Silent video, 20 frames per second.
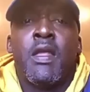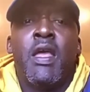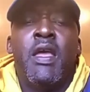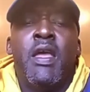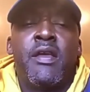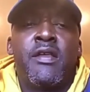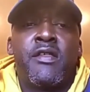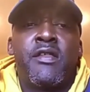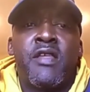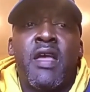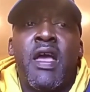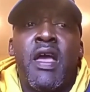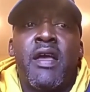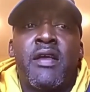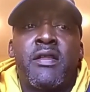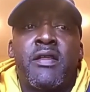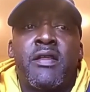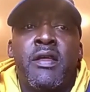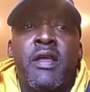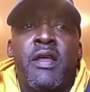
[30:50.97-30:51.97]

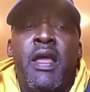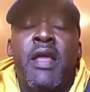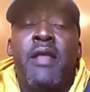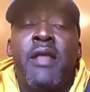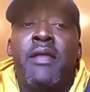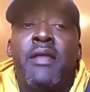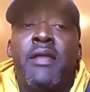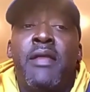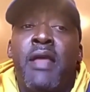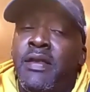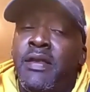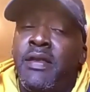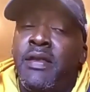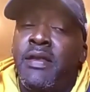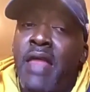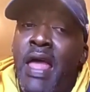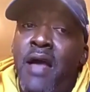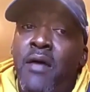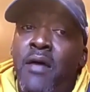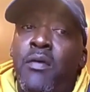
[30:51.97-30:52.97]
Exactly, and
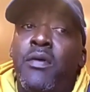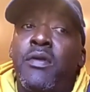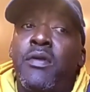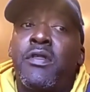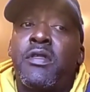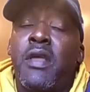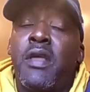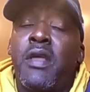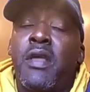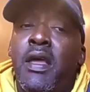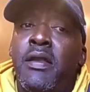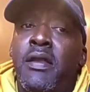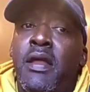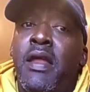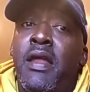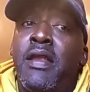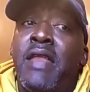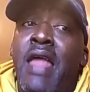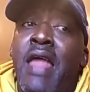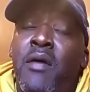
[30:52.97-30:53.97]
that
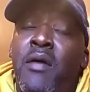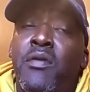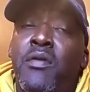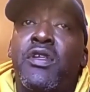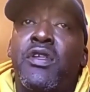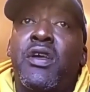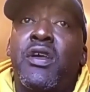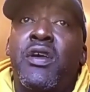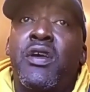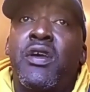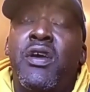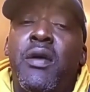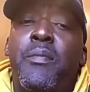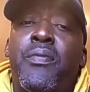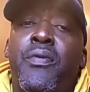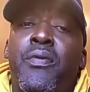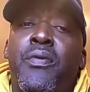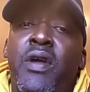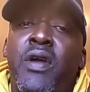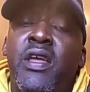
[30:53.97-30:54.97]
was a
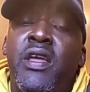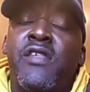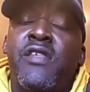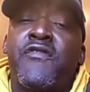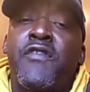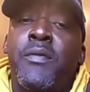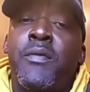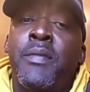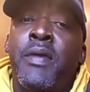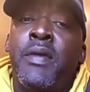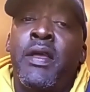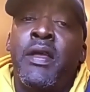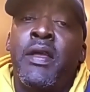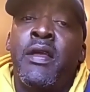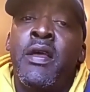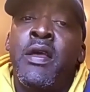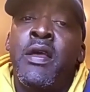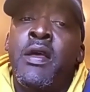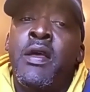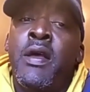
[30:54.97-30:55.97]
good bridge for me.
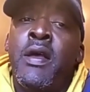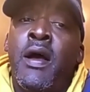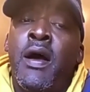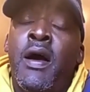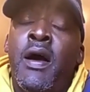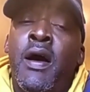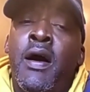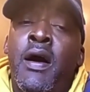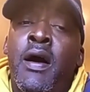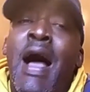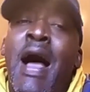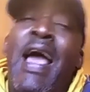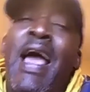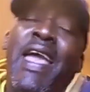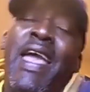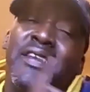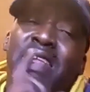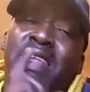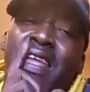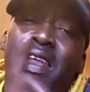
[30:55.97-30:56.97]
I
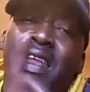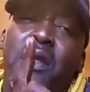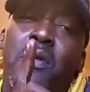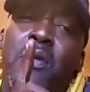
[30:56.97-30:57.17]
had did it